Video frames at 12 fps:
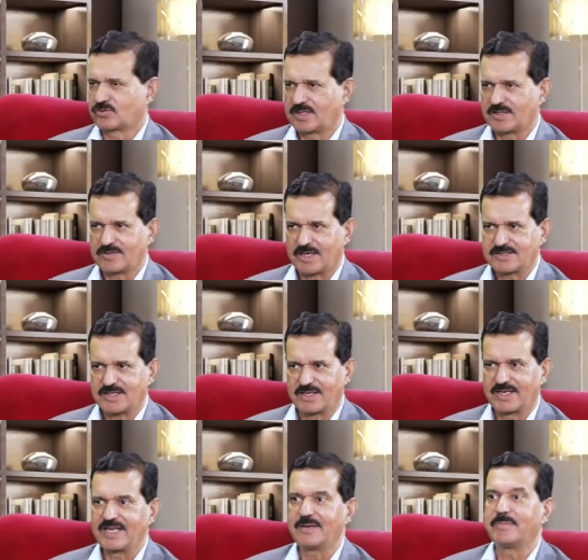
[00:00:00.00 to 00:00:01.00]
that's
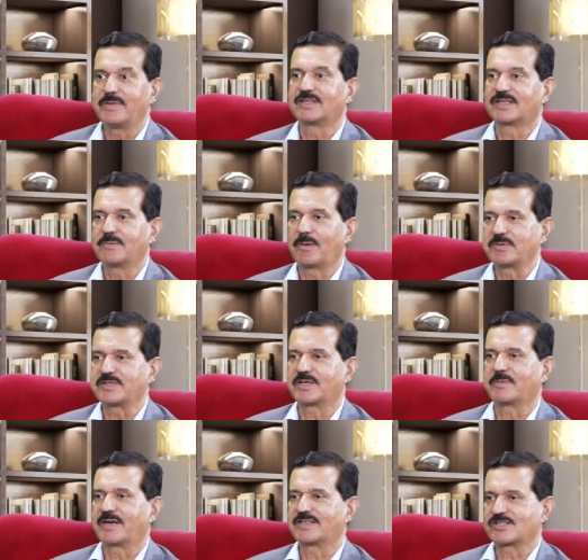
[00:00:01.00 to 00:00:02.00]
again a myth. Public
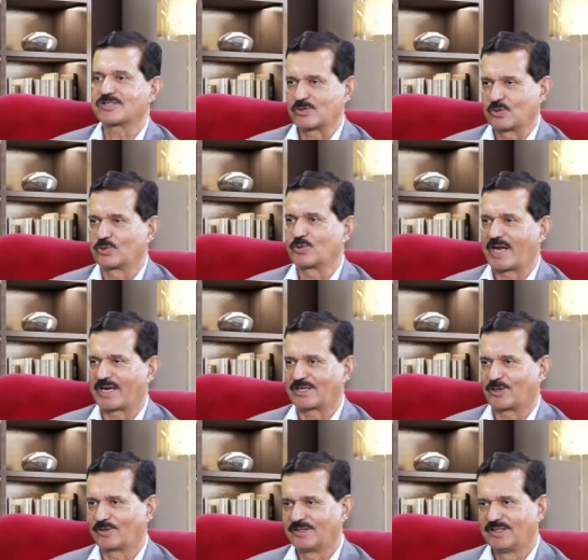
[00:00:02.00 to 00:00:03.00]
sector banks are slow to act on.